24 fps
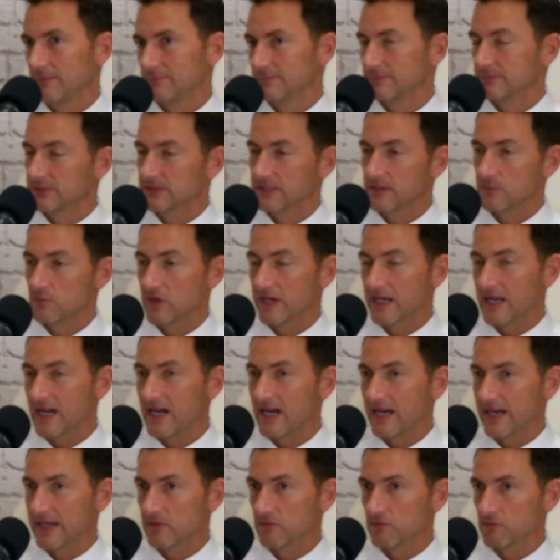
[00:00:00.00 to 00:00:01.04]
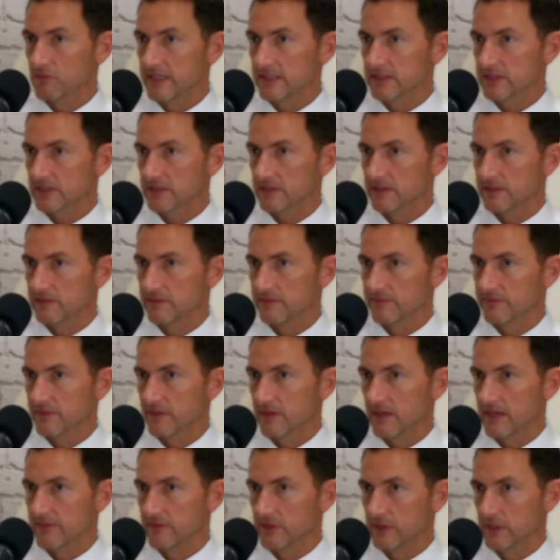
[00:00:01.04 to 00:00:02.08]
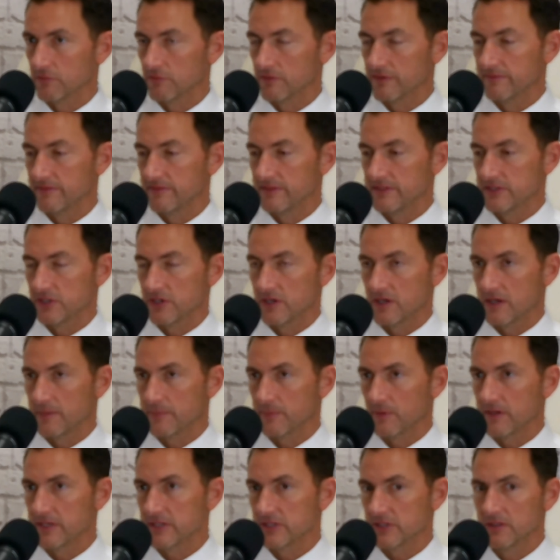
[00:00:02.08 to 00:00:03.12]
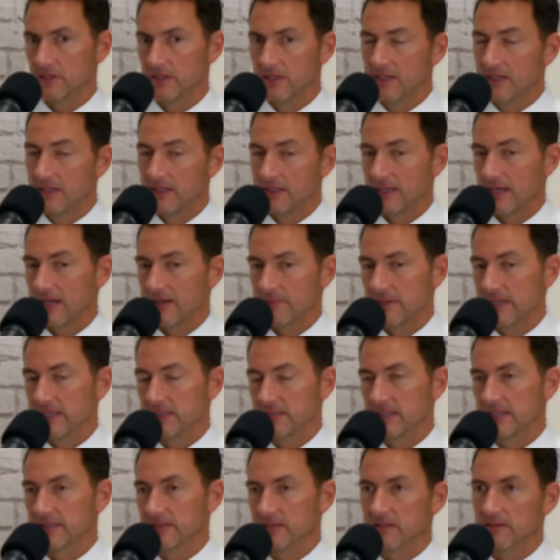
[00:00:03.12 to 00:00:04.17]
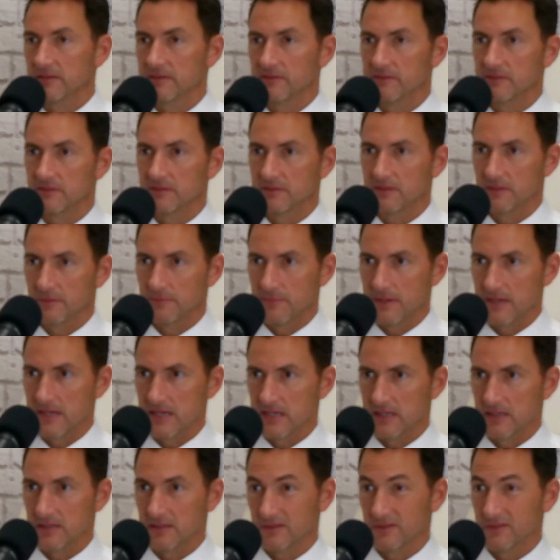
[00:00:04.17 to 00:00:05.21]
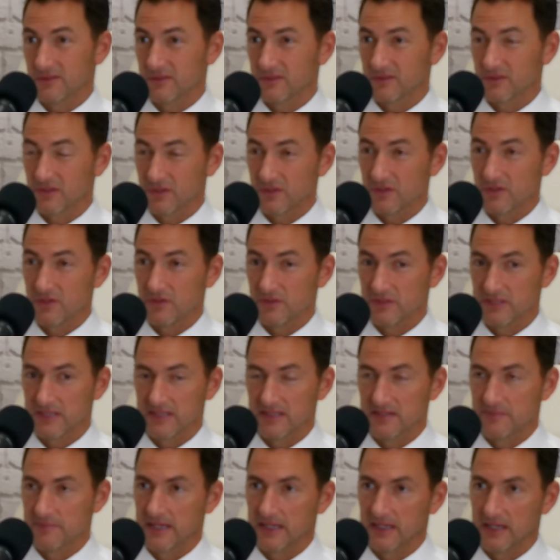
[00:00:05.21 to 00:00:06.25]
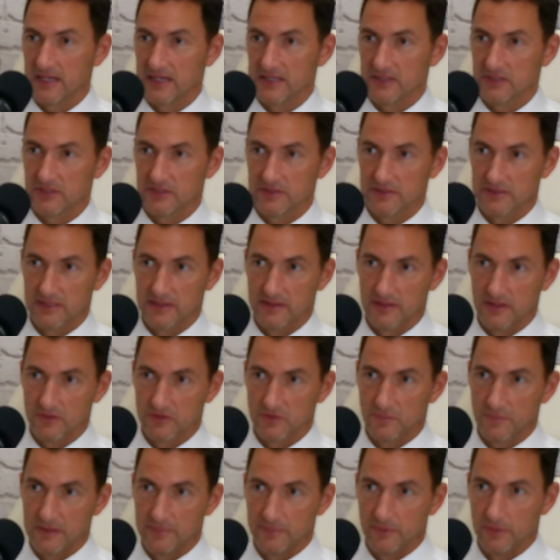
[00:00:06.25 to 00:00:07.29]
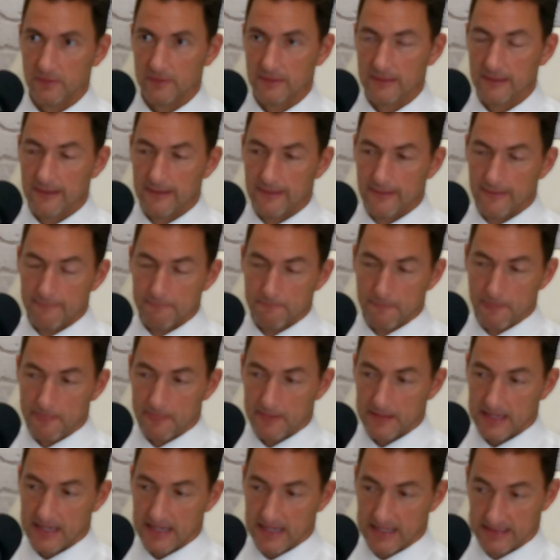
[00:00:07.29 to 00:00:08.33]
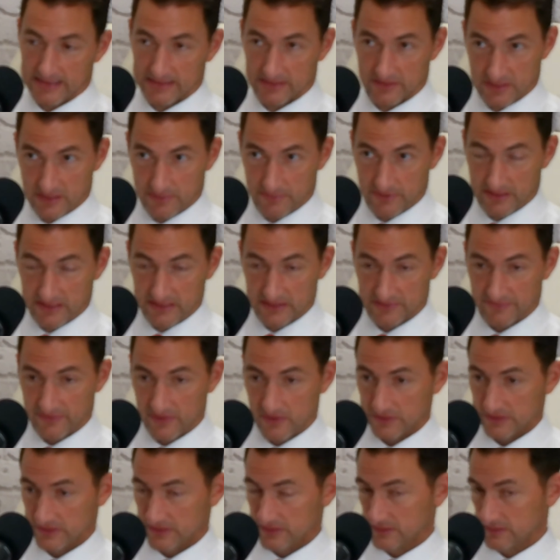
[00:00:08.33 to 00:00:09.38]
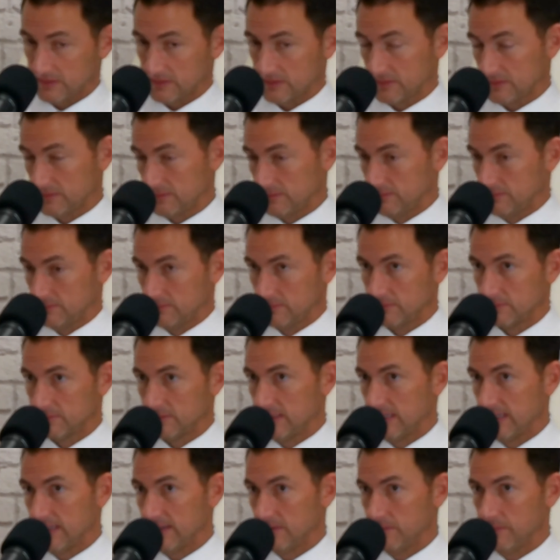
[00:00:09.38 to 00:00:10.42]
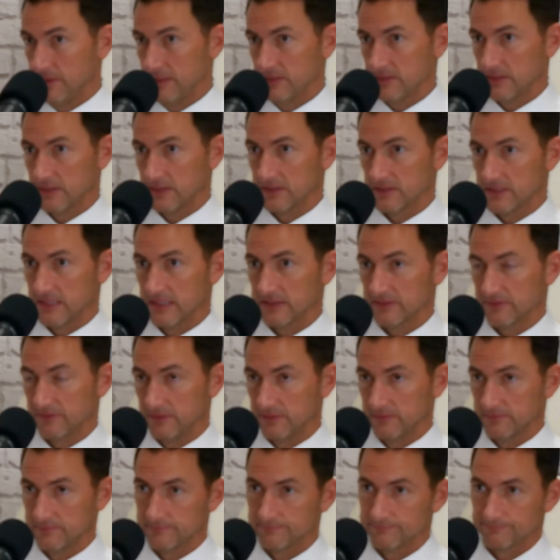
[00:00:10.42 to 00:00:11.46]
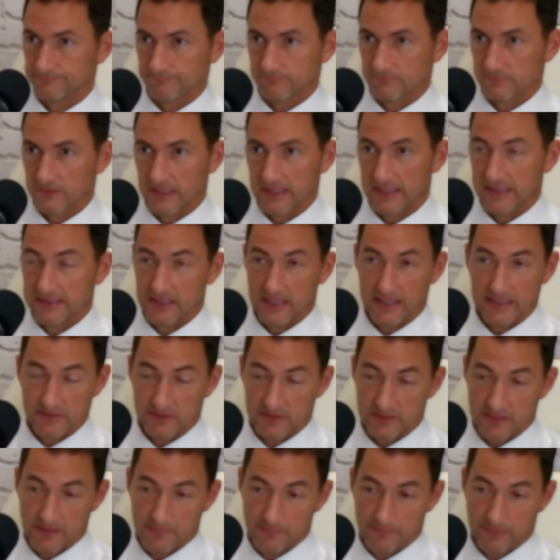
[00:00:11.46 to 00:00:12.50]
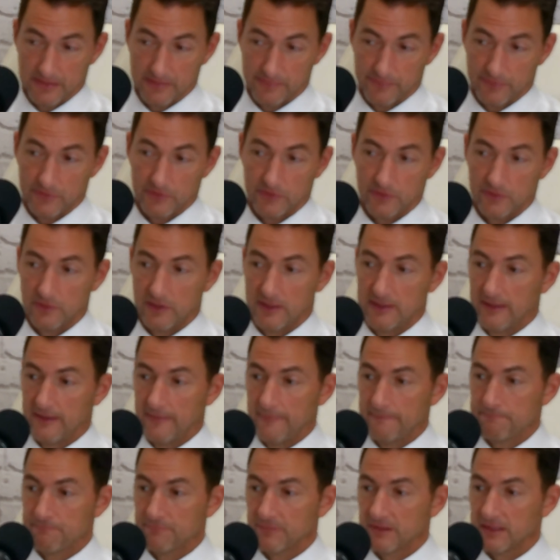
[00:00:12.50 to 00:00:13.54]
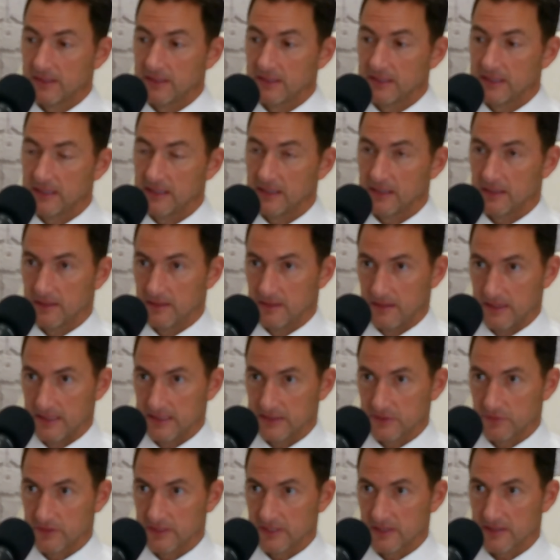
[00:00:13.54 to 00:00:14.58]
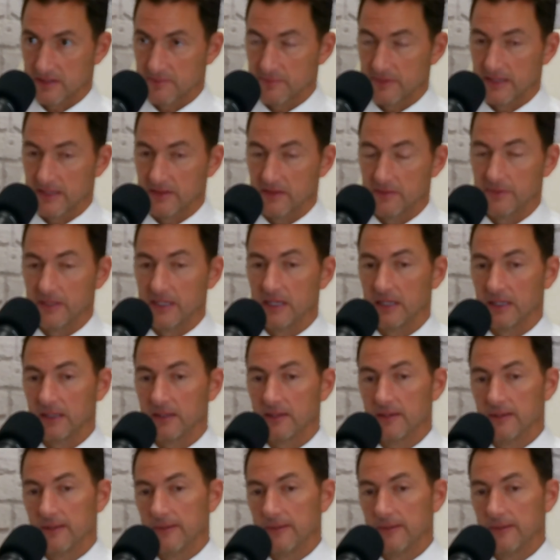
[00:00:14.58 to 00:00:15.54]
somewhat high risk for having a revision operation. Yeah, it makes sense to me to use these medications in those people. And in some of these folks, they can be successful. And some people, again, as we talked about in the beginning,